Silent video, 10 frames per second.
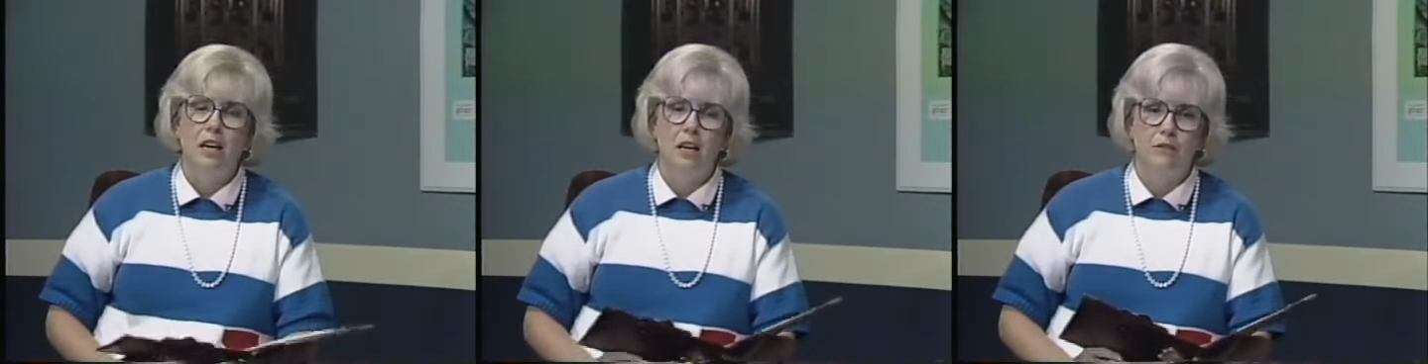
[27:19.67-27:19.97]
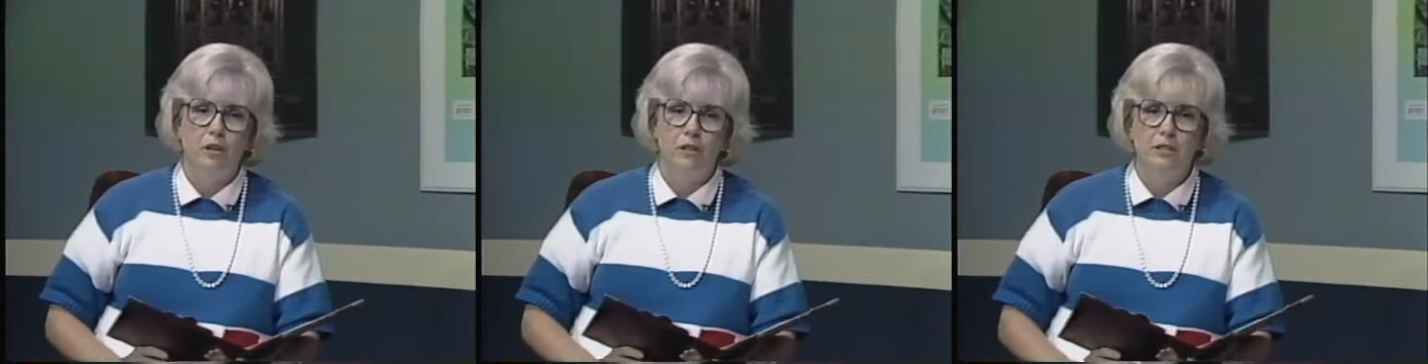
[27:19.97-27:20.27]

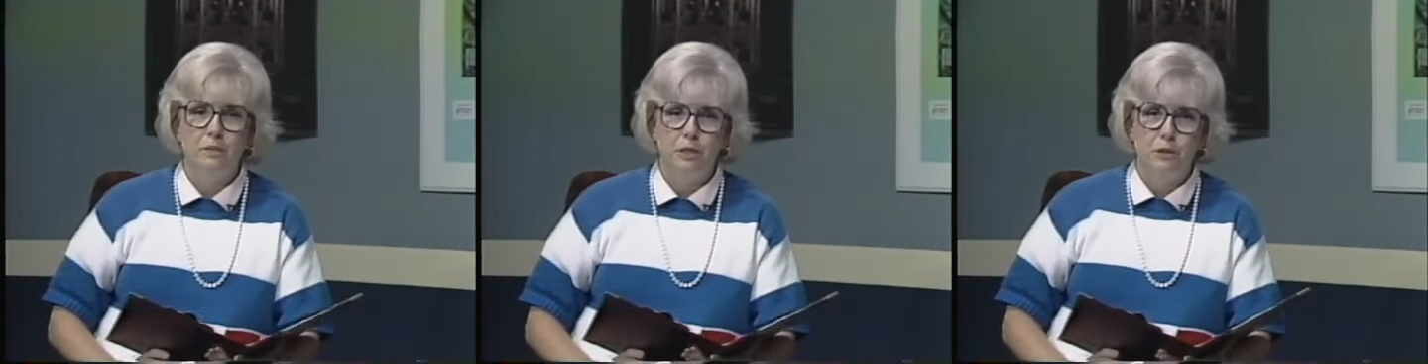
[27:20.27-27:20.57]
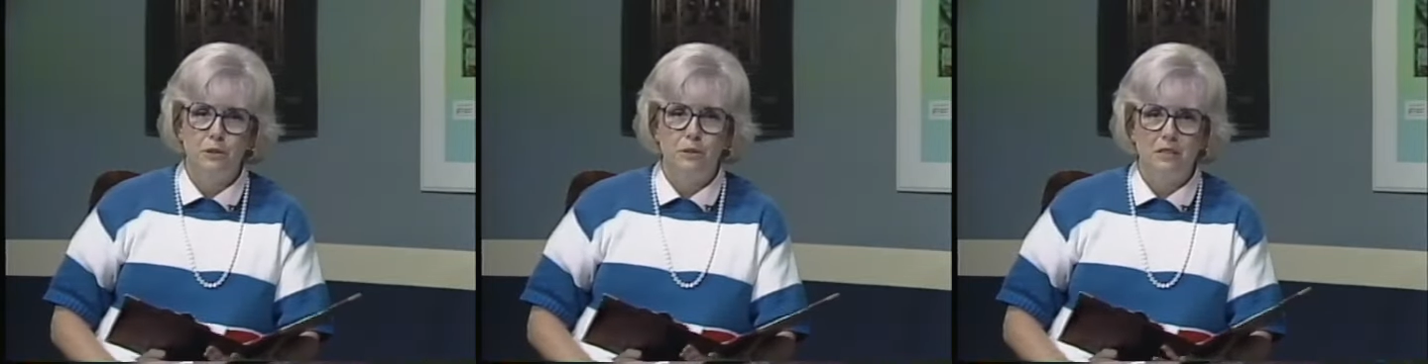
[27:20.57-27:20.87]
Fall
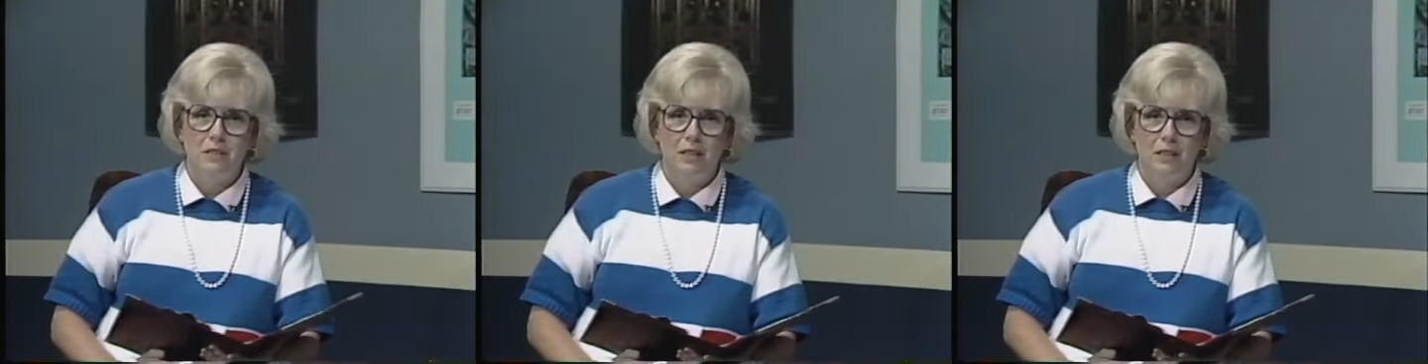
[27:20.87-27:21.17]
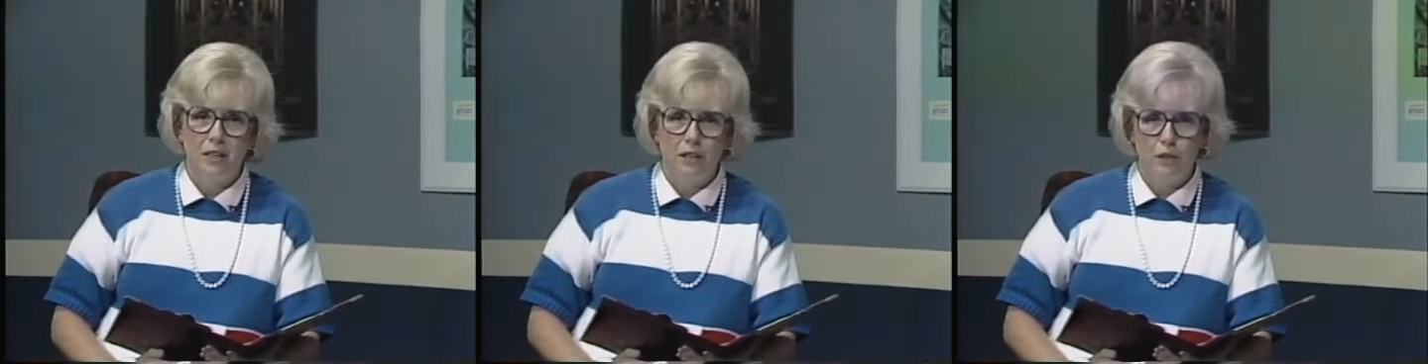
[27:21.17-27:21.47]
semester is
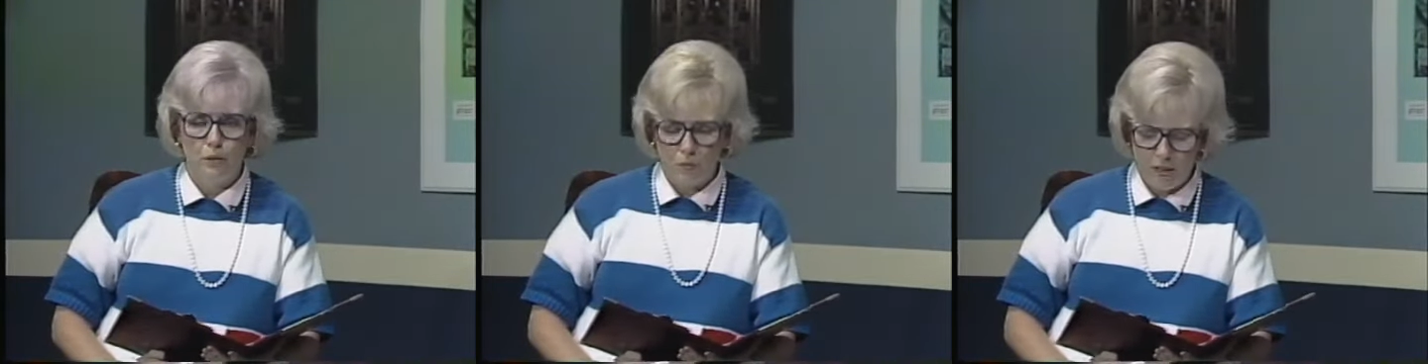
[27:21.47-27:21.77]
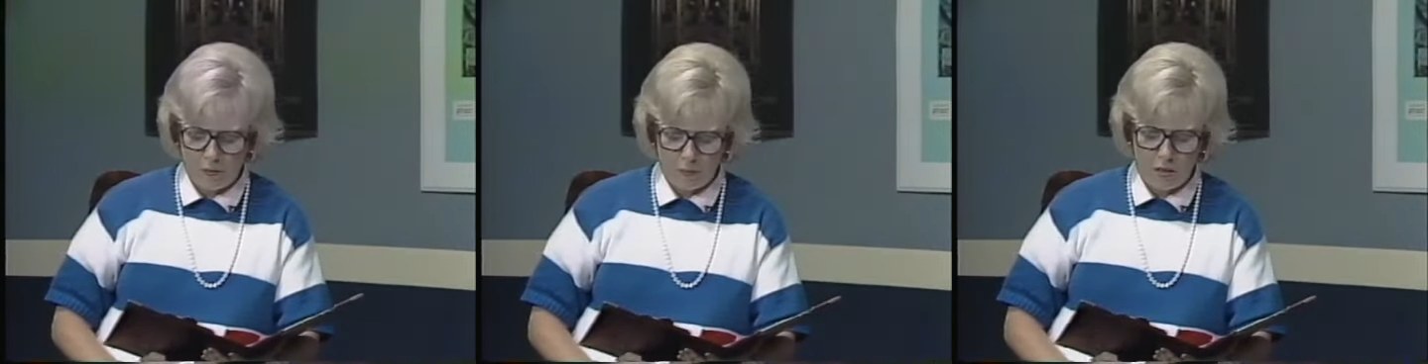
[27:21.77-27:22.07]
now getting
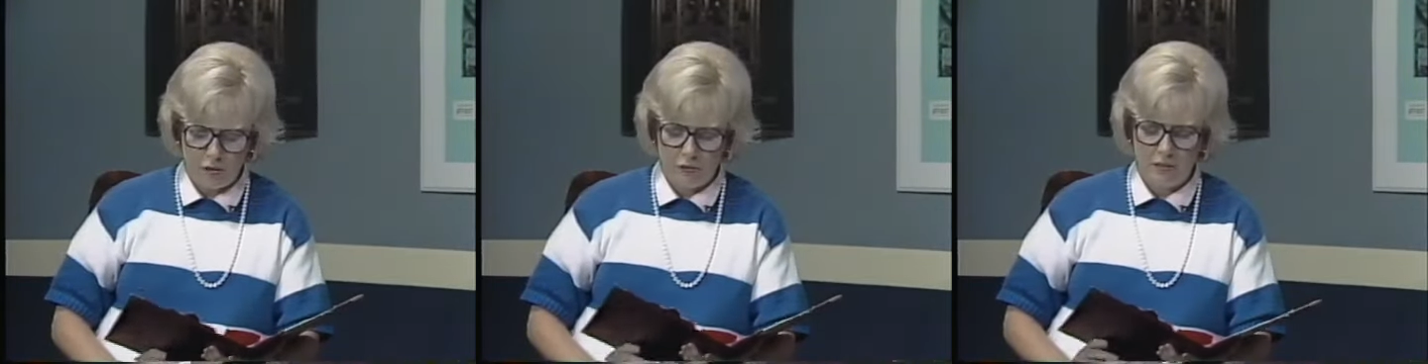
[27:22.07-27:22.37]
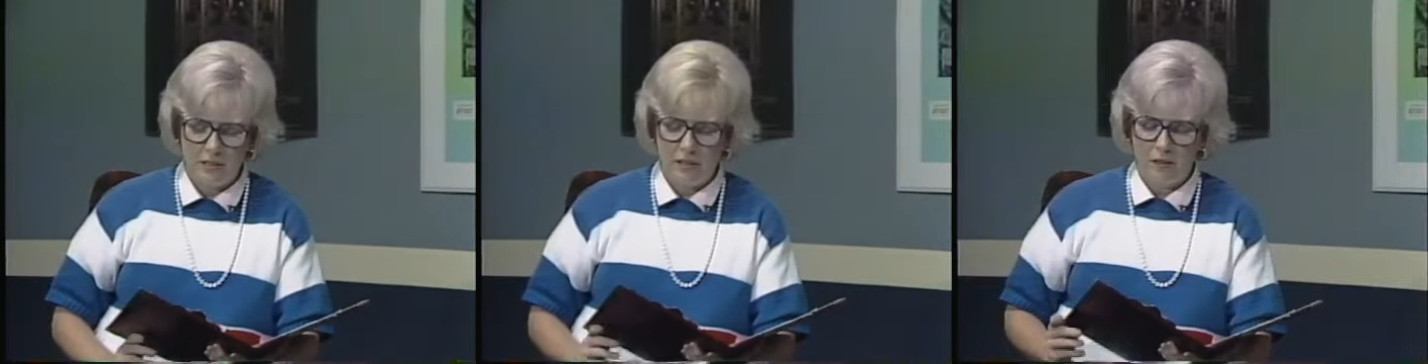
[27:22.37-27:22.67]
underway at
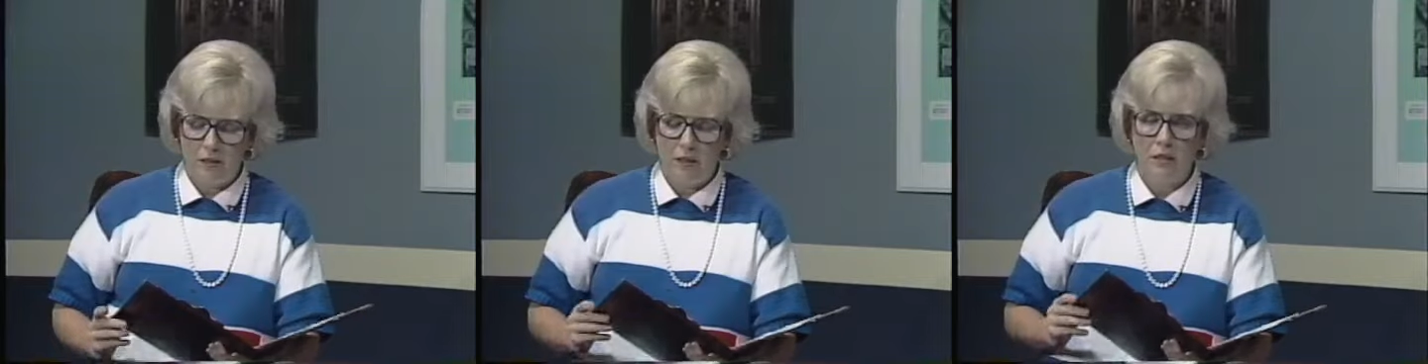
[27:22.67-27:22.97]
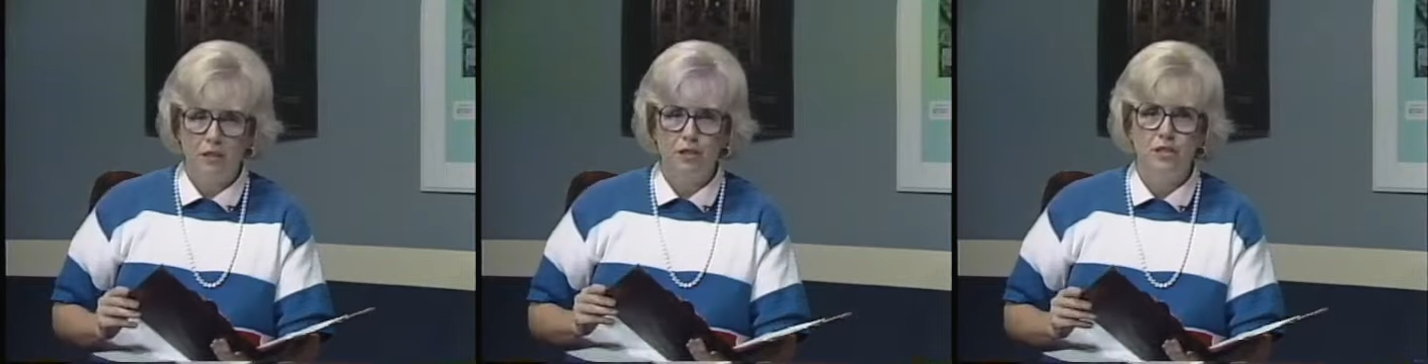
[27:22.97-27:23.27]
Rogers State
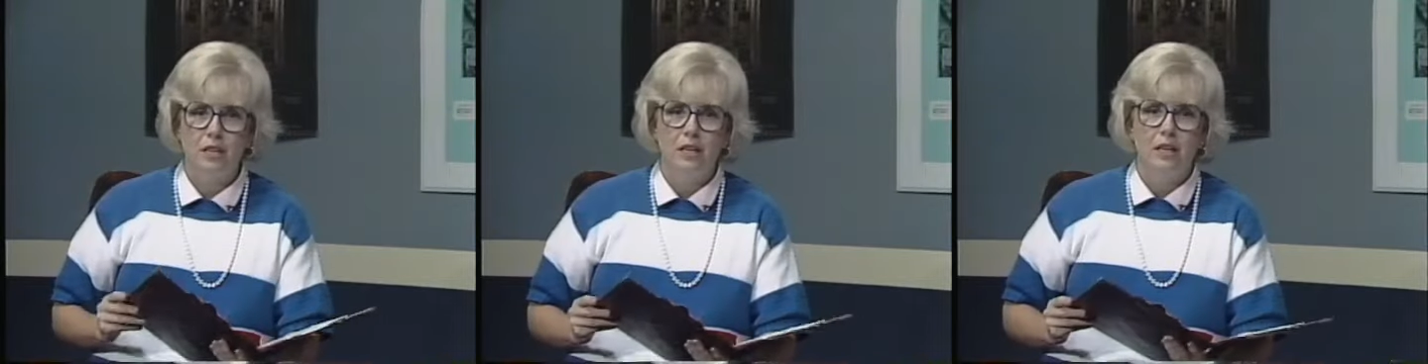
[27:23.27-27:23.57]
College.